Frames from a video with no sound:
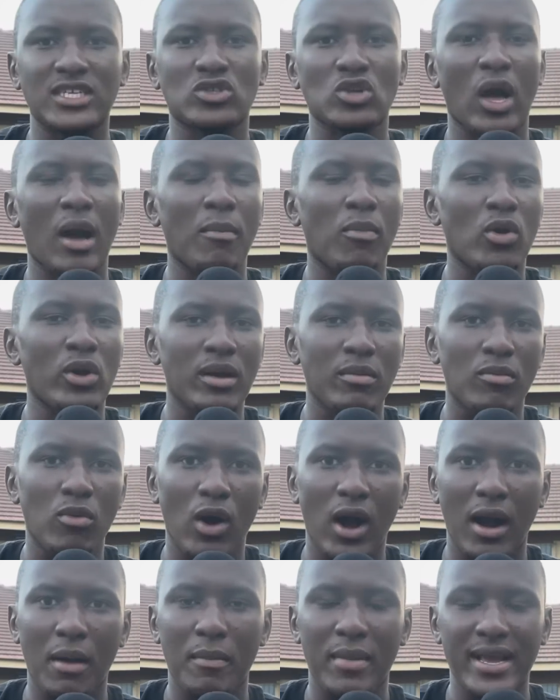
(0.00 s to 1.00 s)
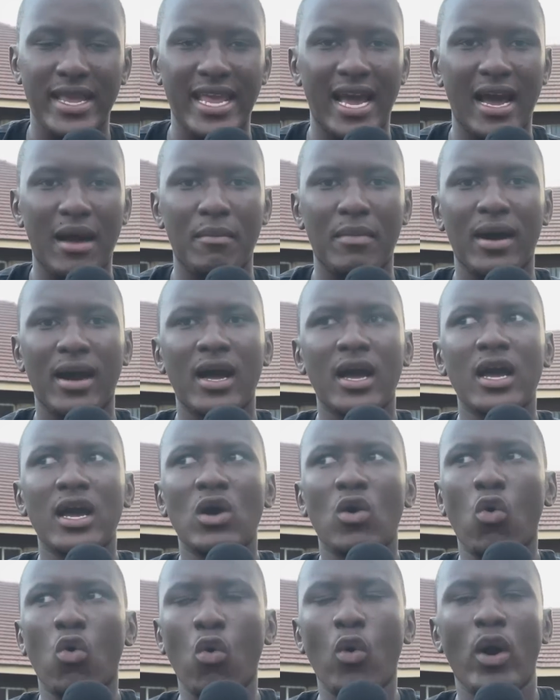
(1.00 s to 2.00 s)
Abole Bohang Manyama,
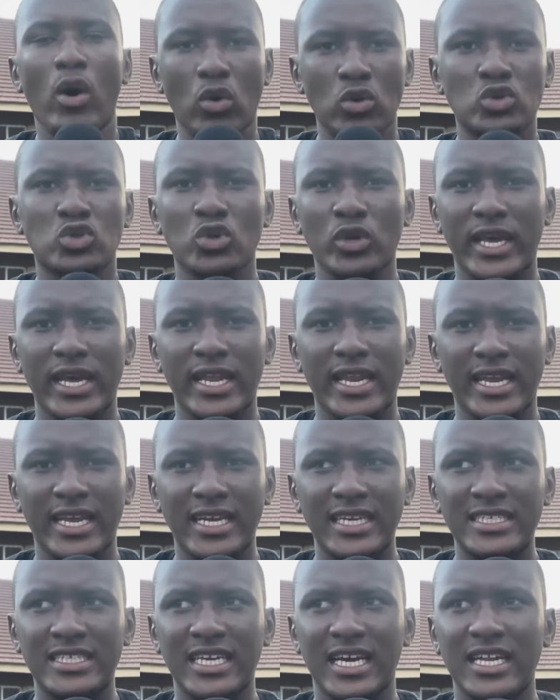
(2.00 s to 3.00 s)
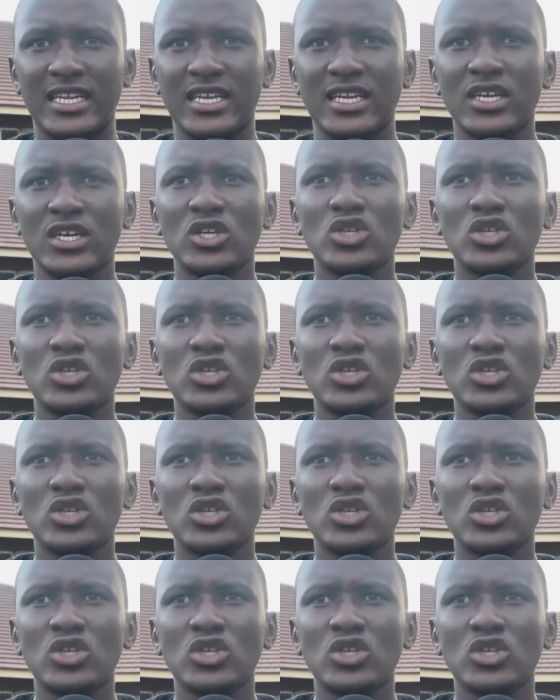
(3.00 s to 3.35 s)
who were also getting injured.